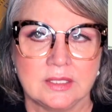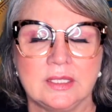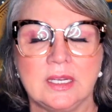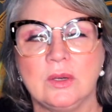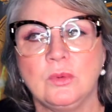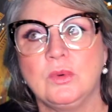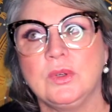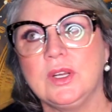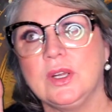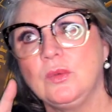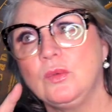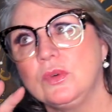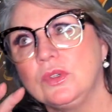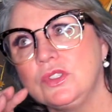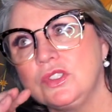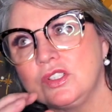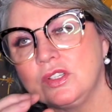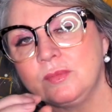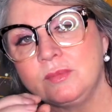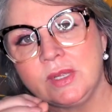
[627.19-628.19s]
Now, what I
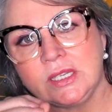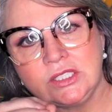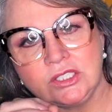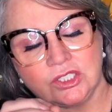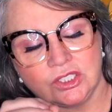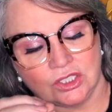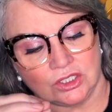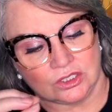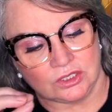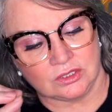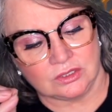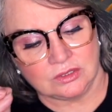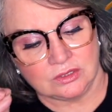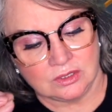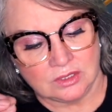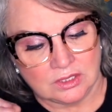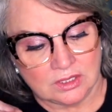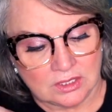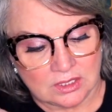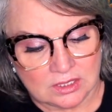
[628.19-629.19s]
want to mention
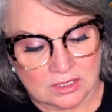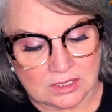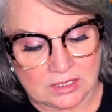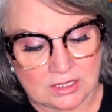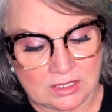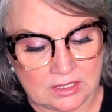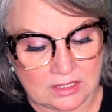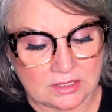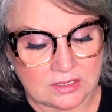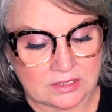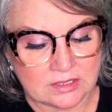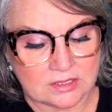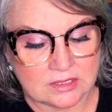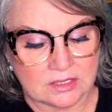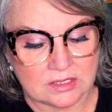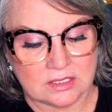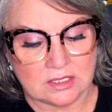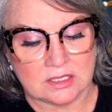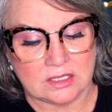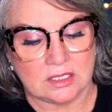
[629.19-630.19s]
is